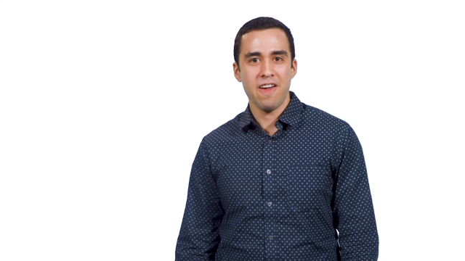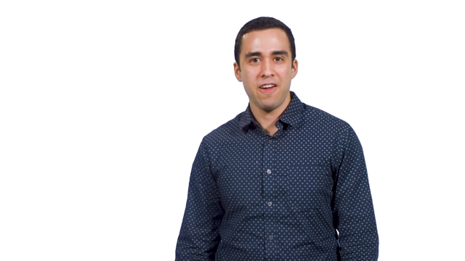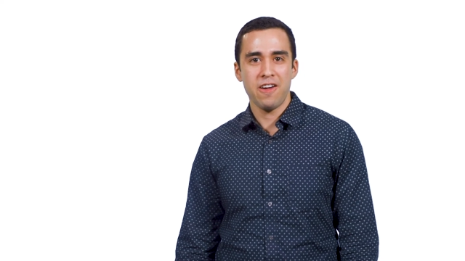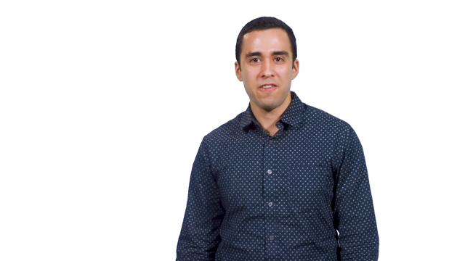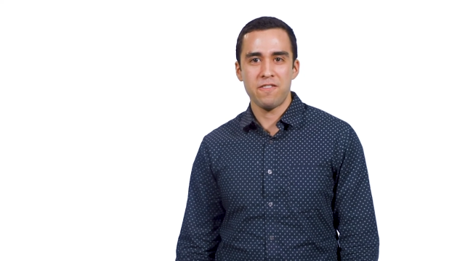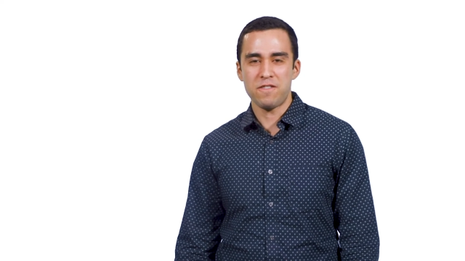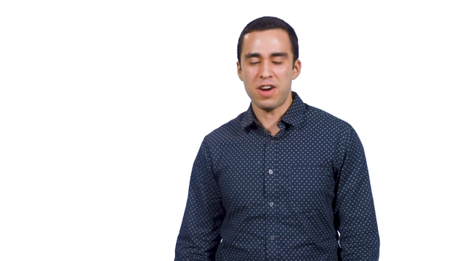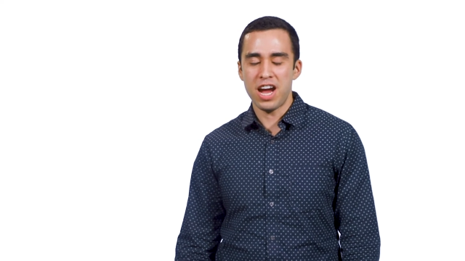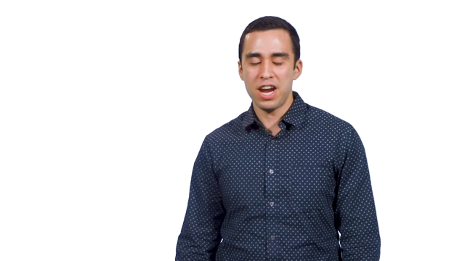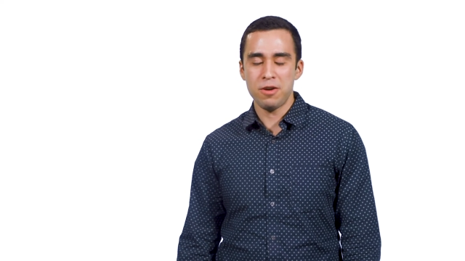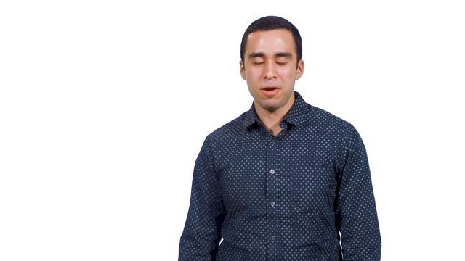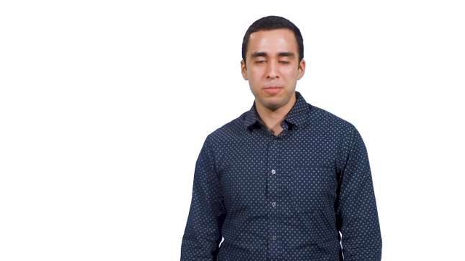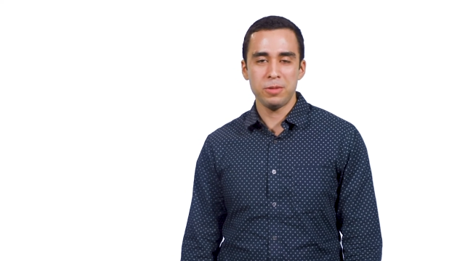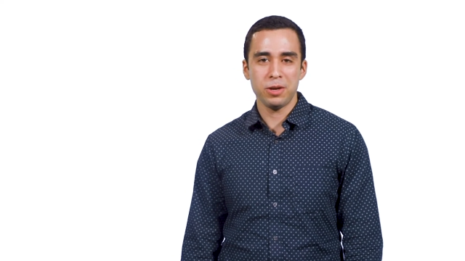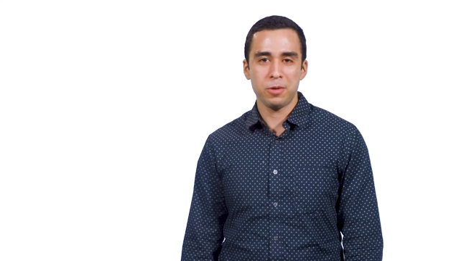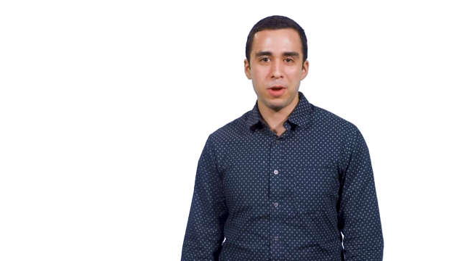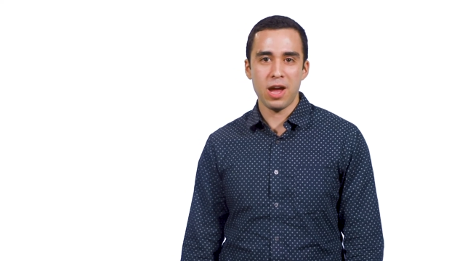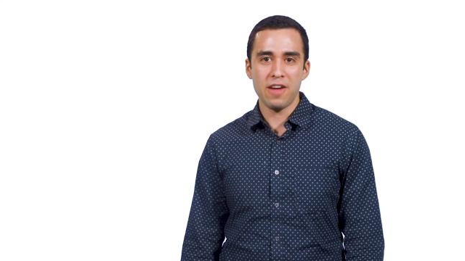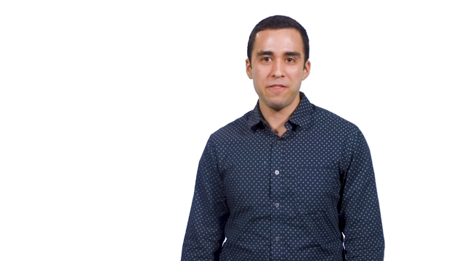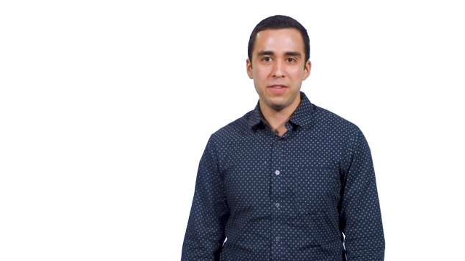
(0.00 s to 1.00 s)
fire up the
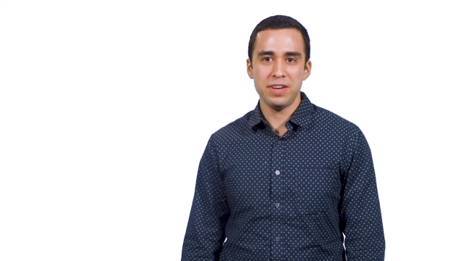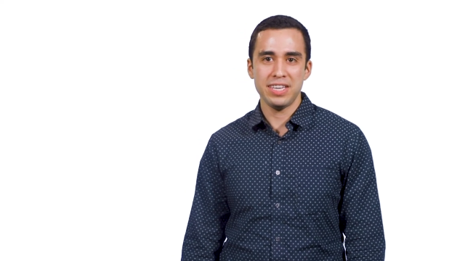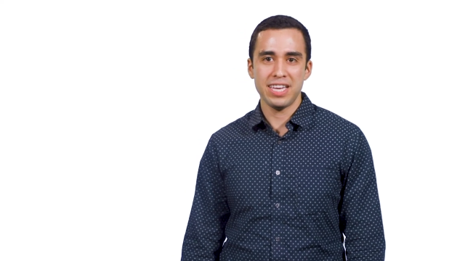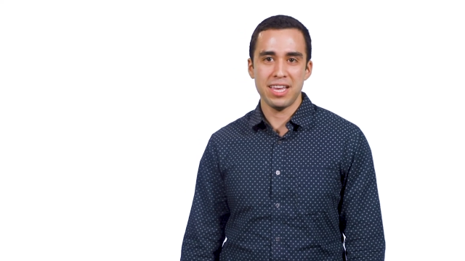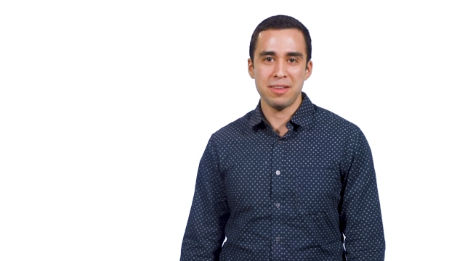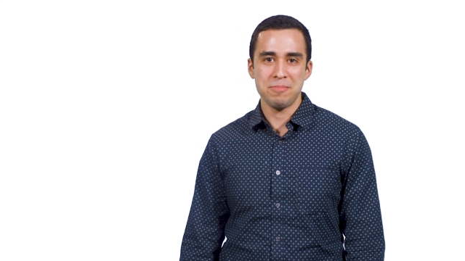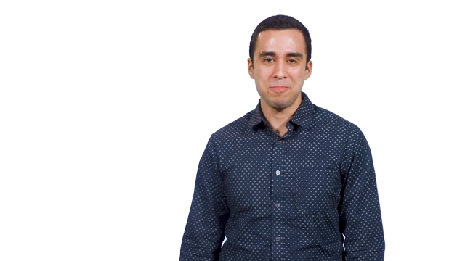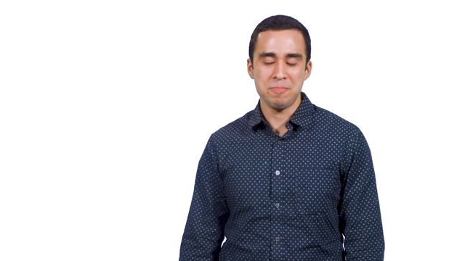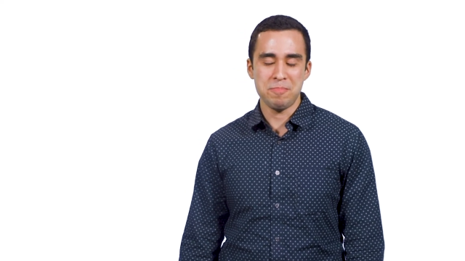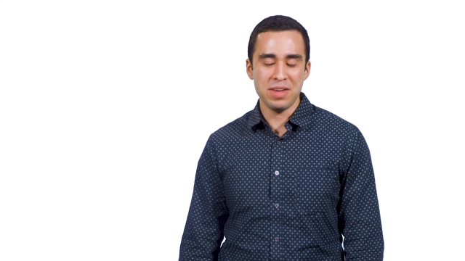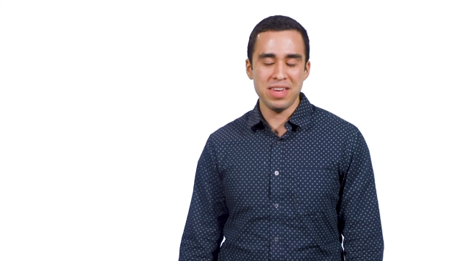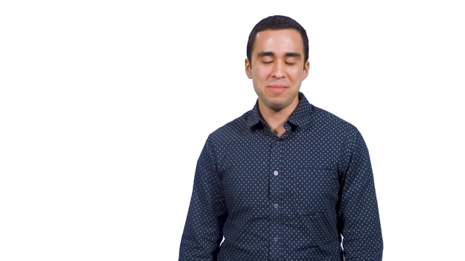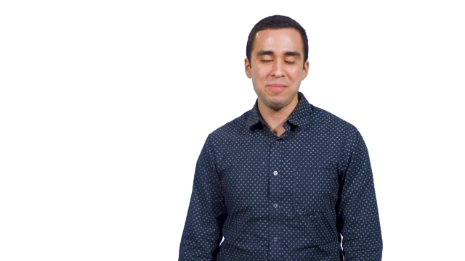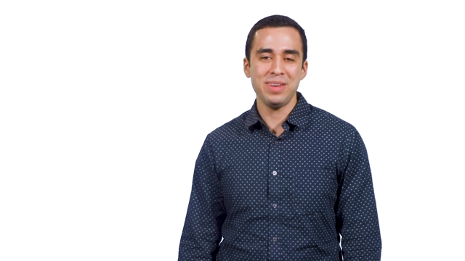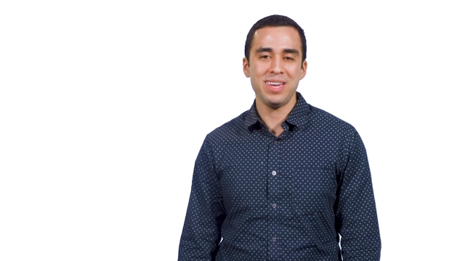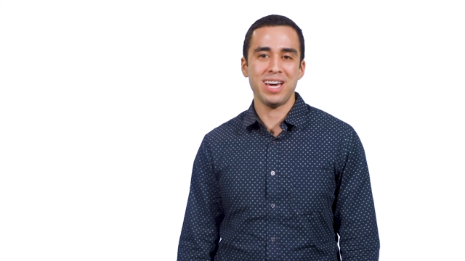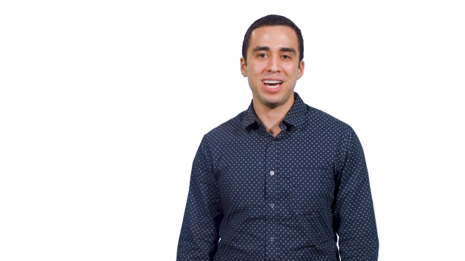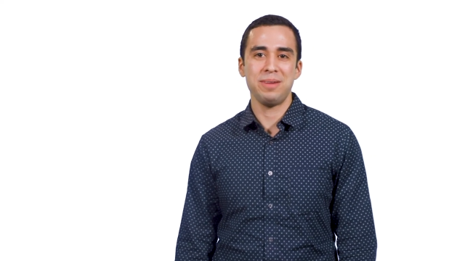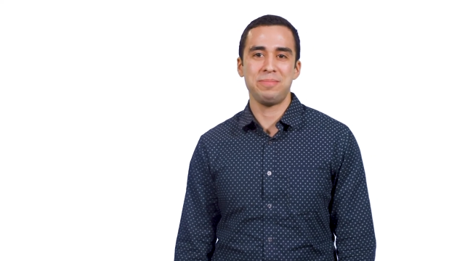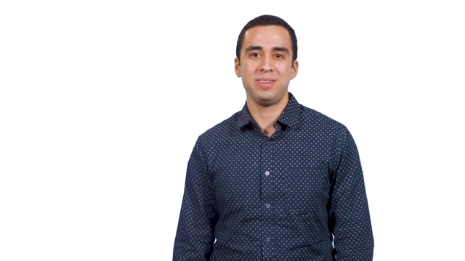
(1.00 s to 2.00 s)
graphene and beam
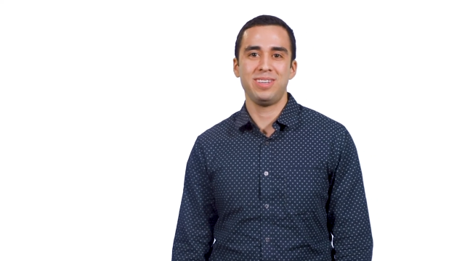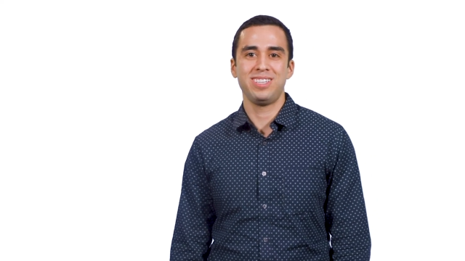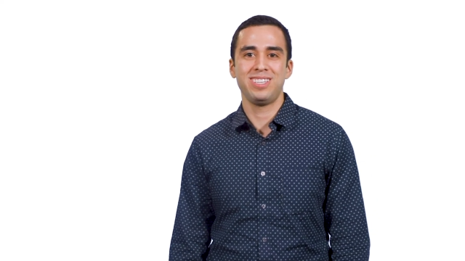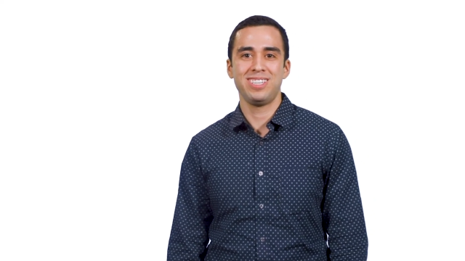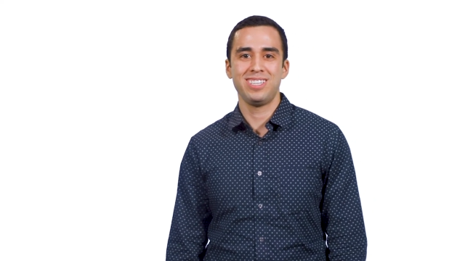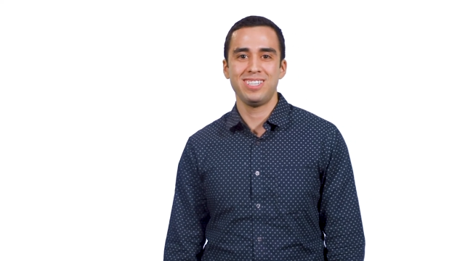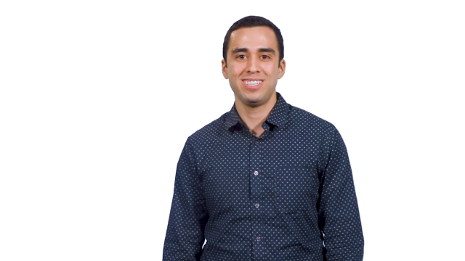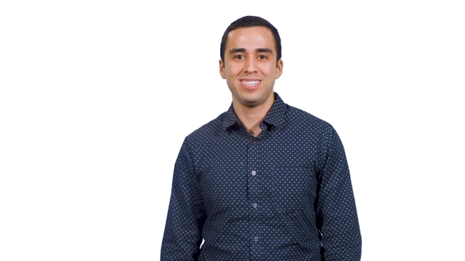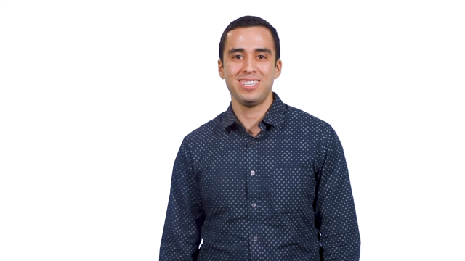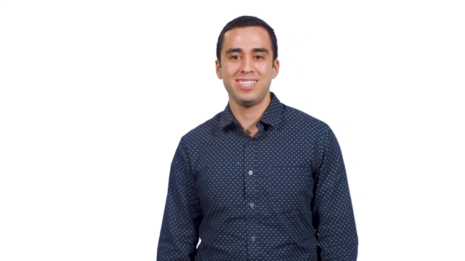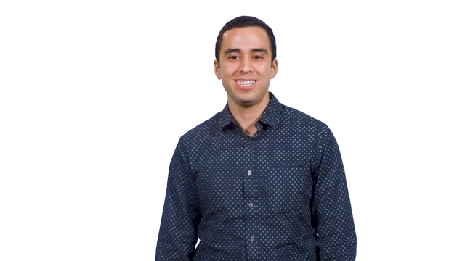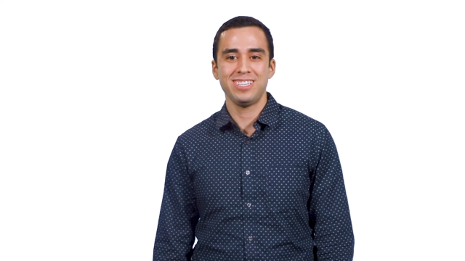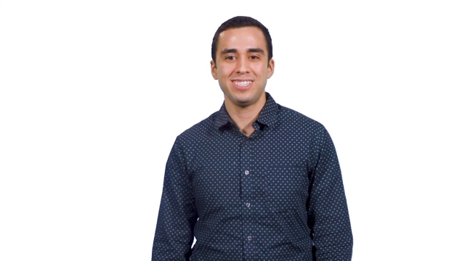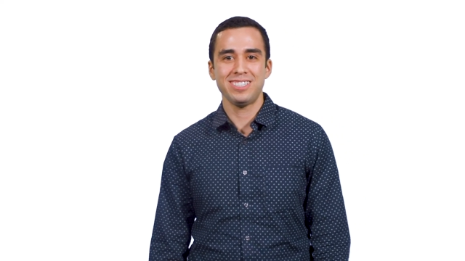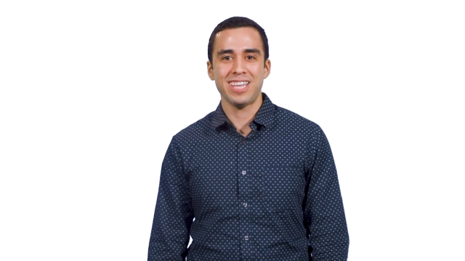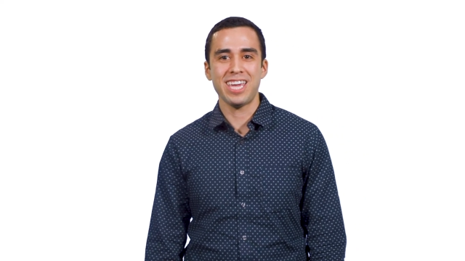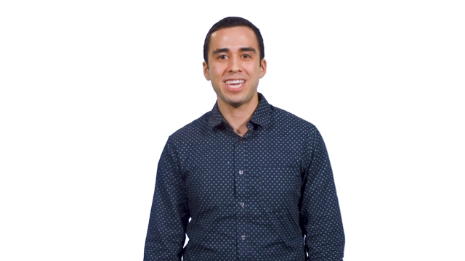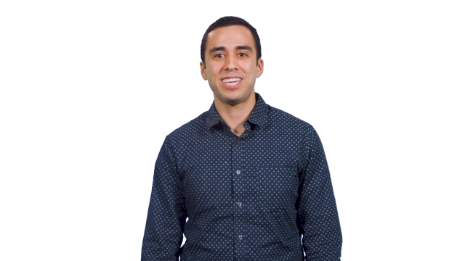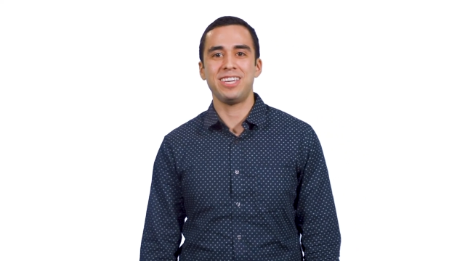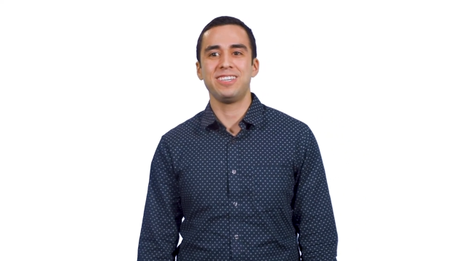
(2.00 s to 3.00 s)
me up.
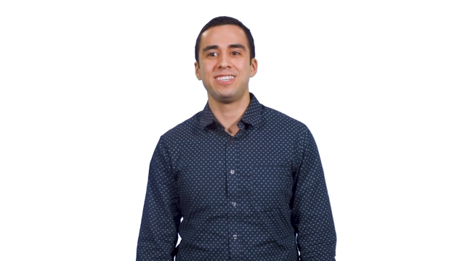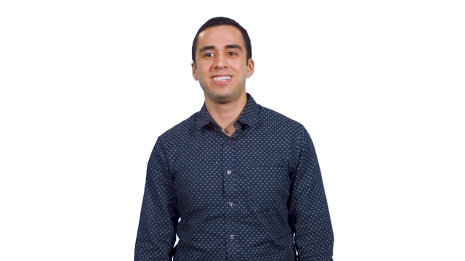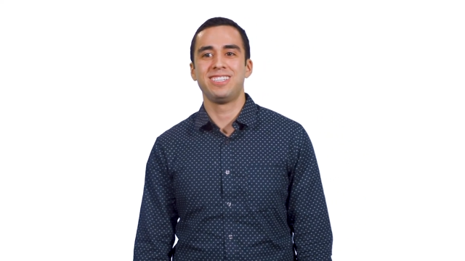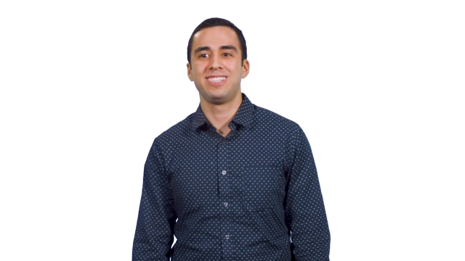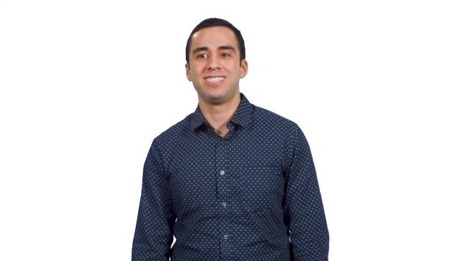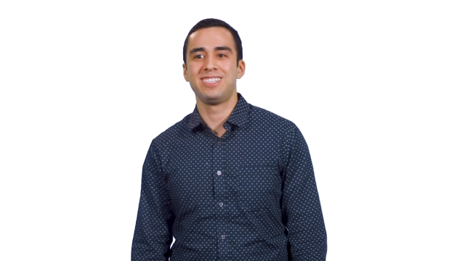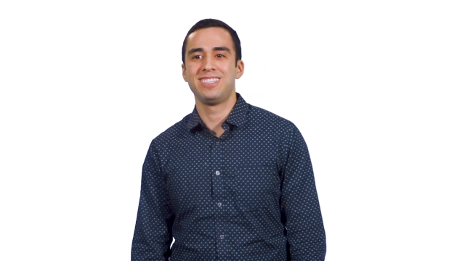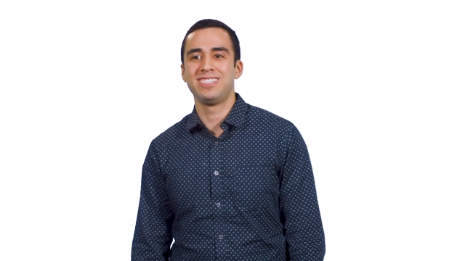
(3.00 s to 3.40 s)
Thank you.